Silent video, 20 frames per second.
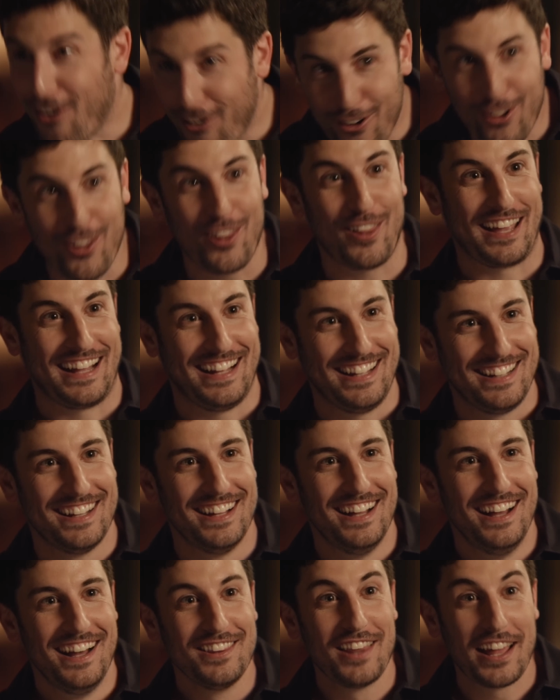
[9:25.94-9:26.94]
Totally.
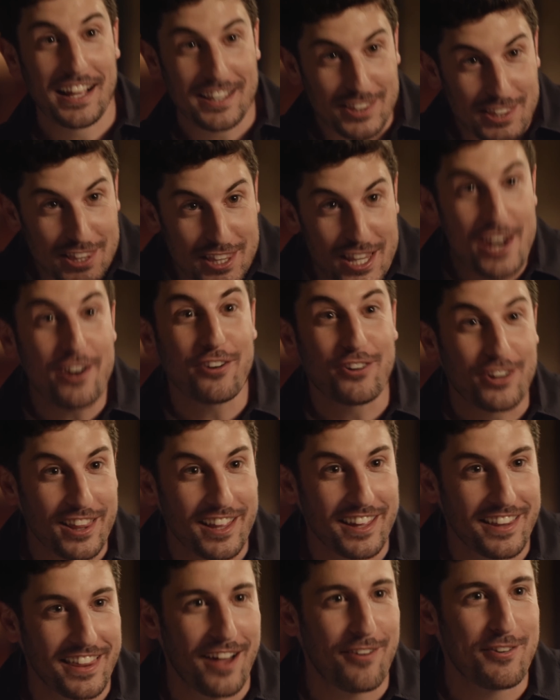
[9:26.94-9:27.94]
Like
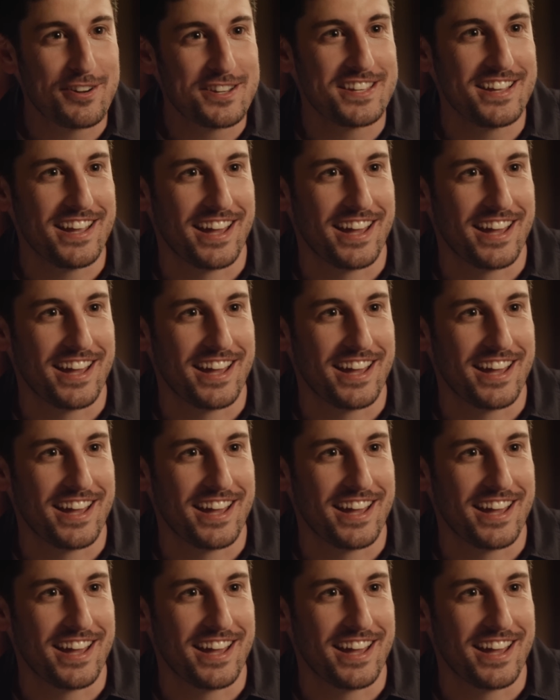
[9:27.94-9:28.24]
literally, that was